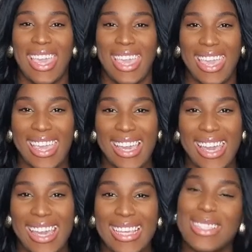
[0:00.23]
Hey
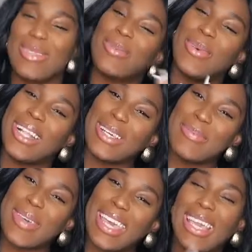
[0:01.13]
guys, welcome
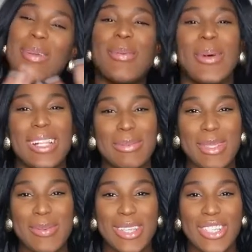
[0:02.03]
back. Welcome
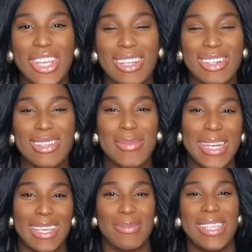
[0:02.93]
to my channel. My
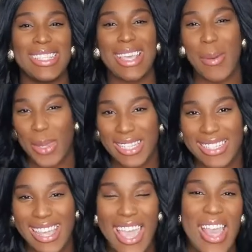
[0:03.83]
name is
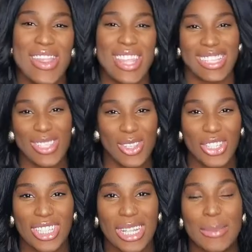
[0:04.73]
Amanda and this is the
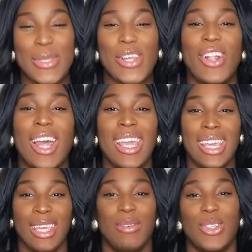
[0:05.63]
Chic Damsel.
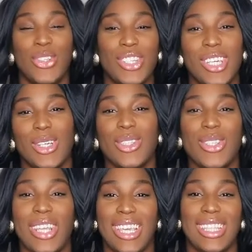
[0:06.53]
If you're new here
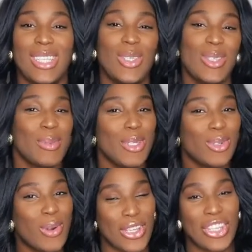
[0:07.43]
today, thank you so much for
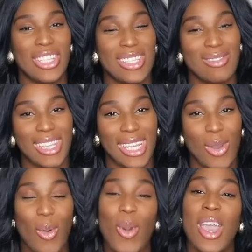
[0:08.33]
watching this
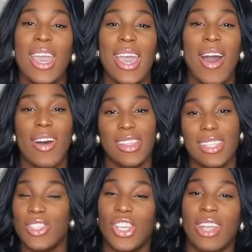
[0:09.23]
video. On
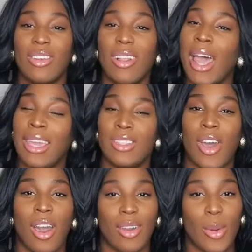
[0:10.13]
this channel, I
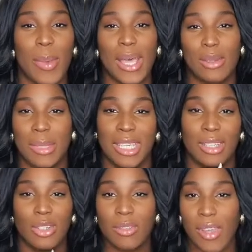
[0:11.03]
talk about
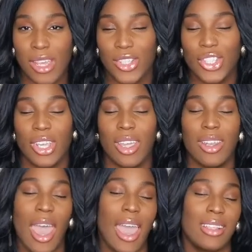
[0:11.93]
beginner fashion.
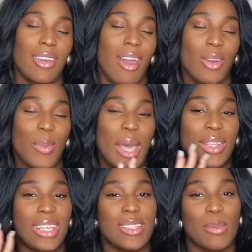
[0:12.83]
I talk
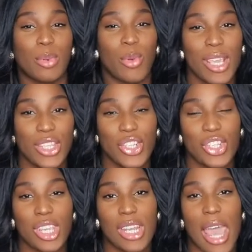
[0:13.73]
about
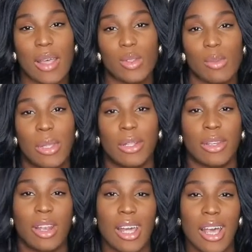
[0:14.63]
inspiration, how to build a
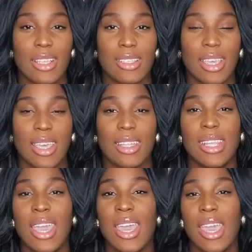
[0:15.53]
closet,
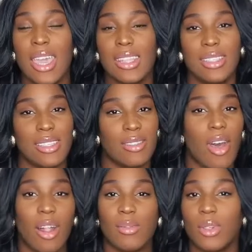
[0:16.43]
and this is
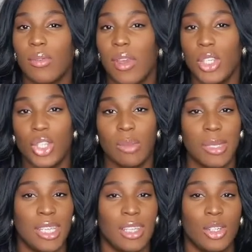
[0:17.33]
all for fashion
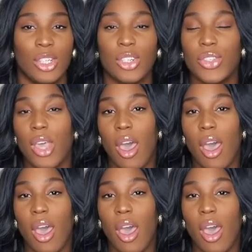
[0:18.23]
beginners.